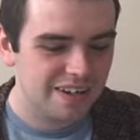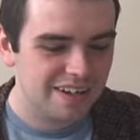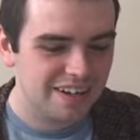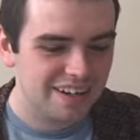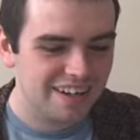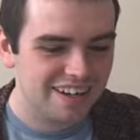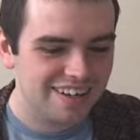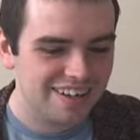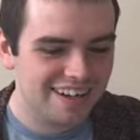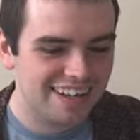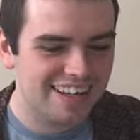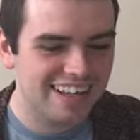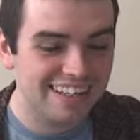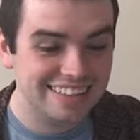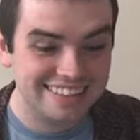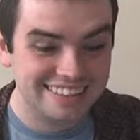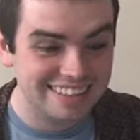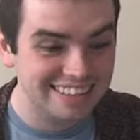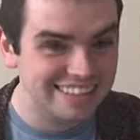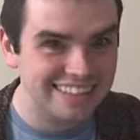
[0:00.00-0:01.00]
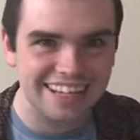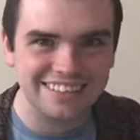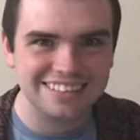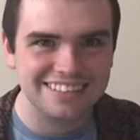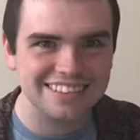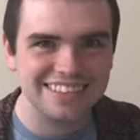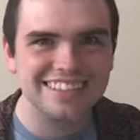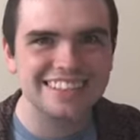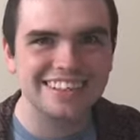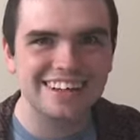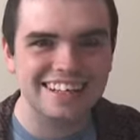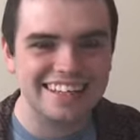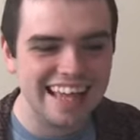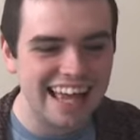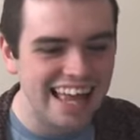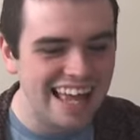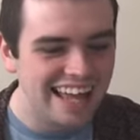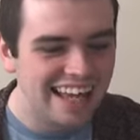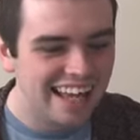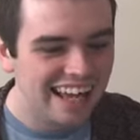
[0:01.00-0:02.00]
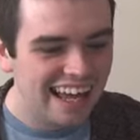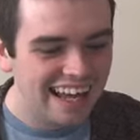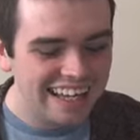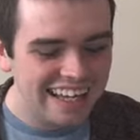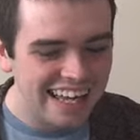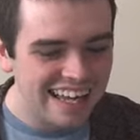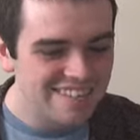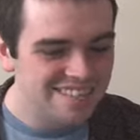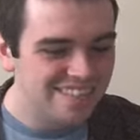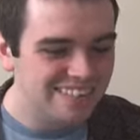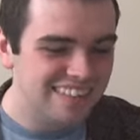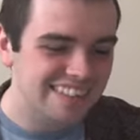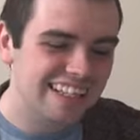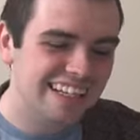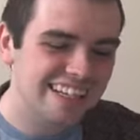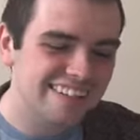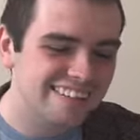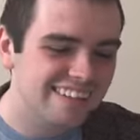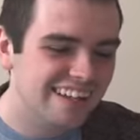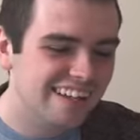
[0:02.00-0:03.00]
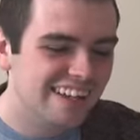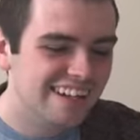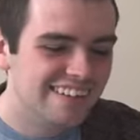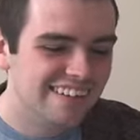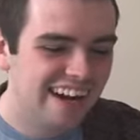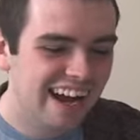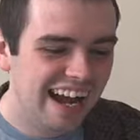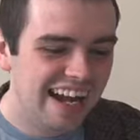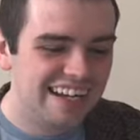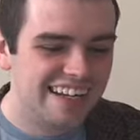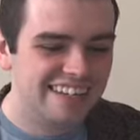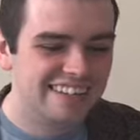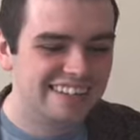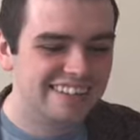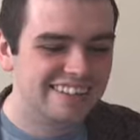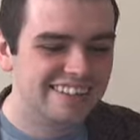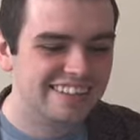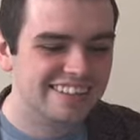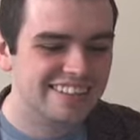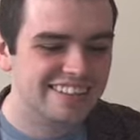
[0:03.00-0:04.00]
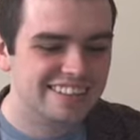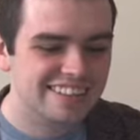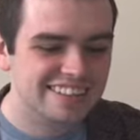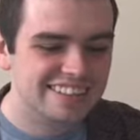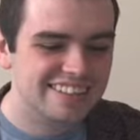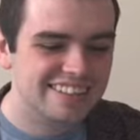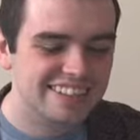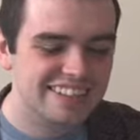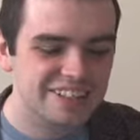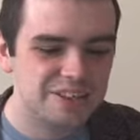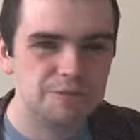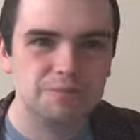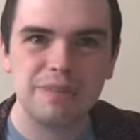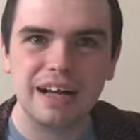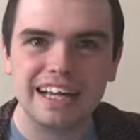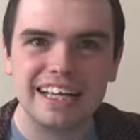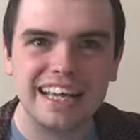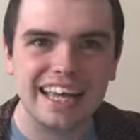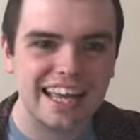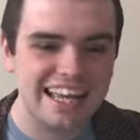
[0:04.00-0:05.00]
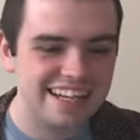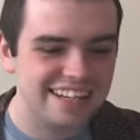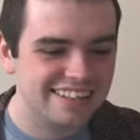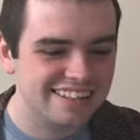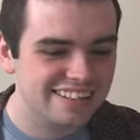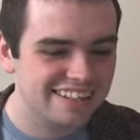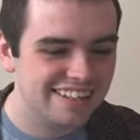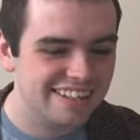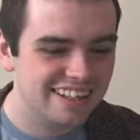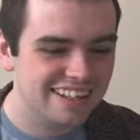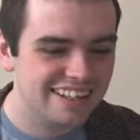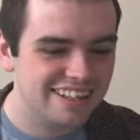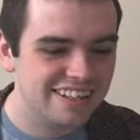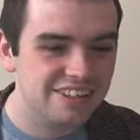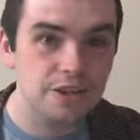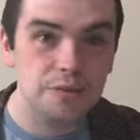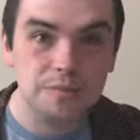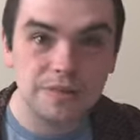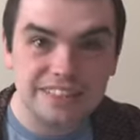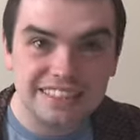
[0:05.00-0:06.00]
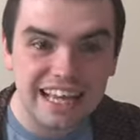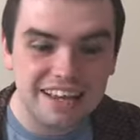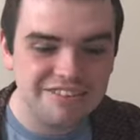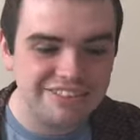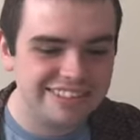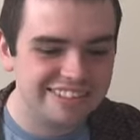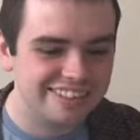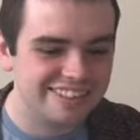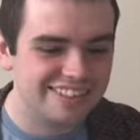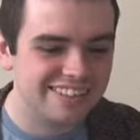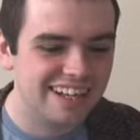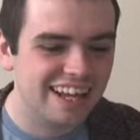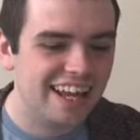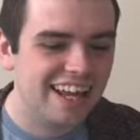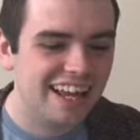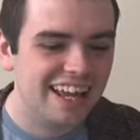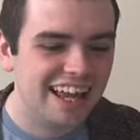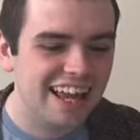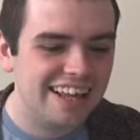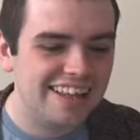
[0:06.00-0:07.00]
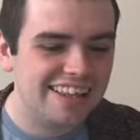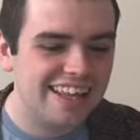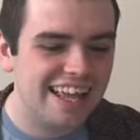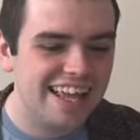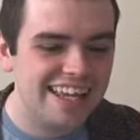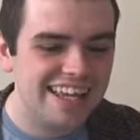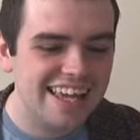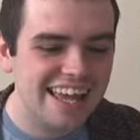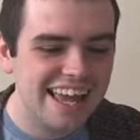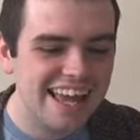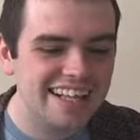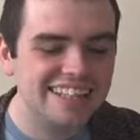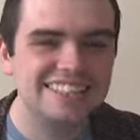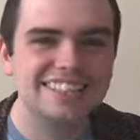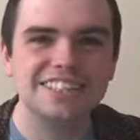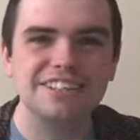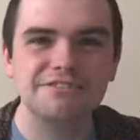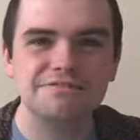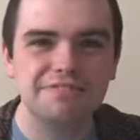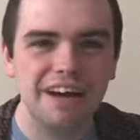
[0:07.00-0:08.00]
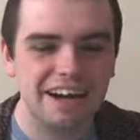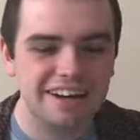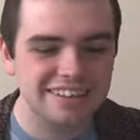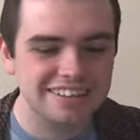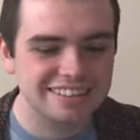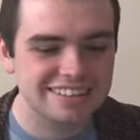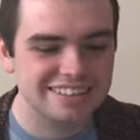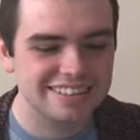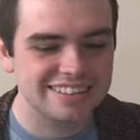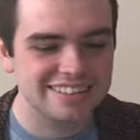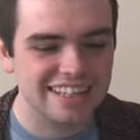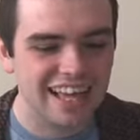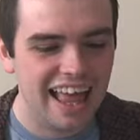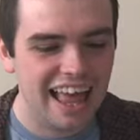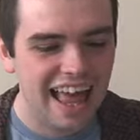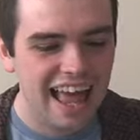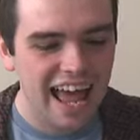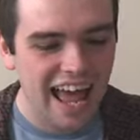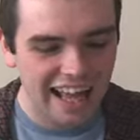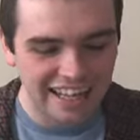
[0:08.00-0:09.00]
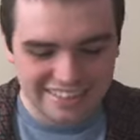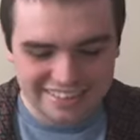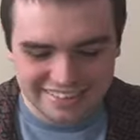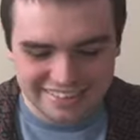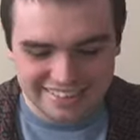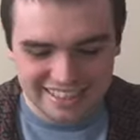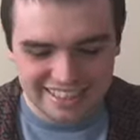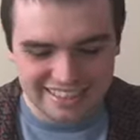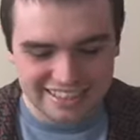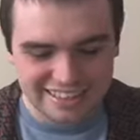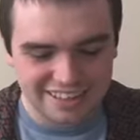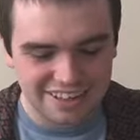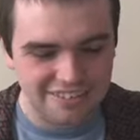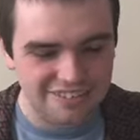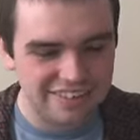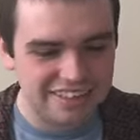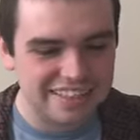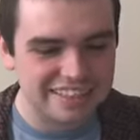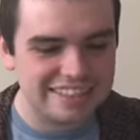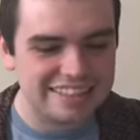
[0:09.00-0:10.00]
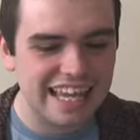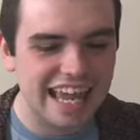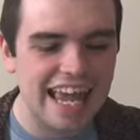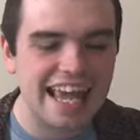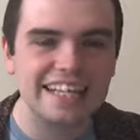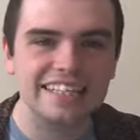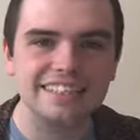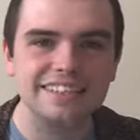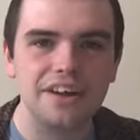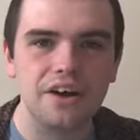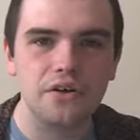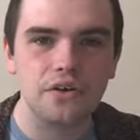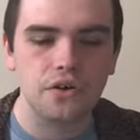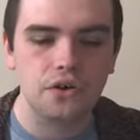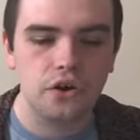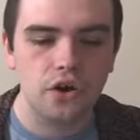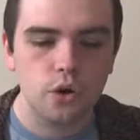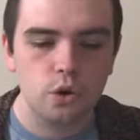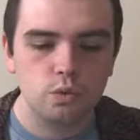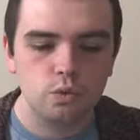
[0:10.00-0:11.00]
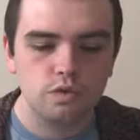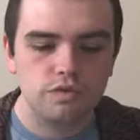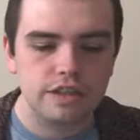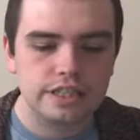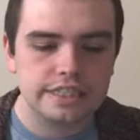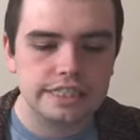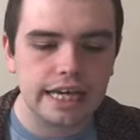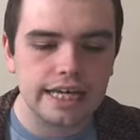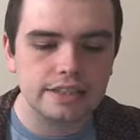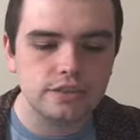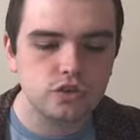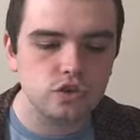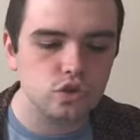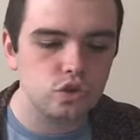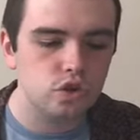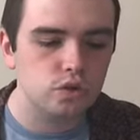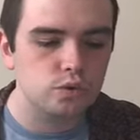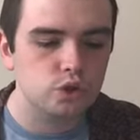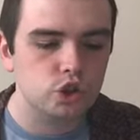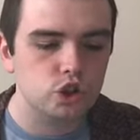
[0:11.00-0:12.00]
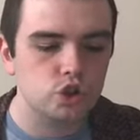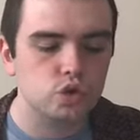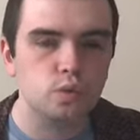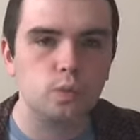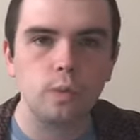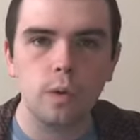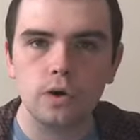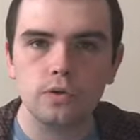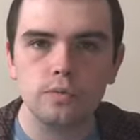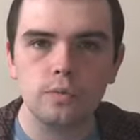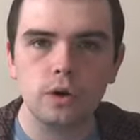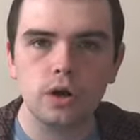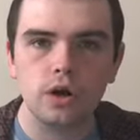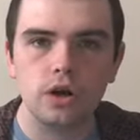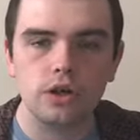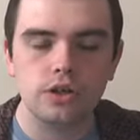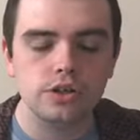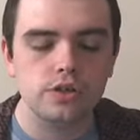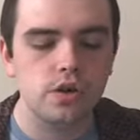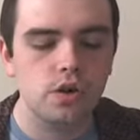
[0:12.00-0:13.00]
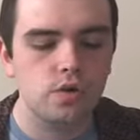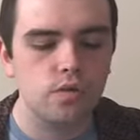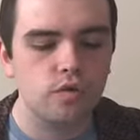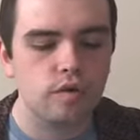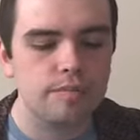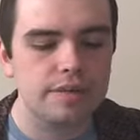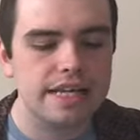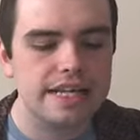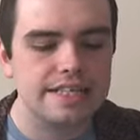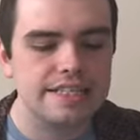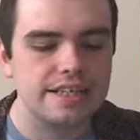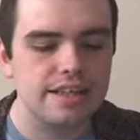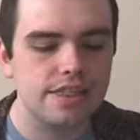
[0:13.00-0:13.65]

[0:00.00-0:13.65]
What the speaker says: Oh, good. I was going to do it again, bloody hell. Right, Joe, pack it in. Number 7. In the year 2000, NSYNC released a hit song with a title that was just one word repeated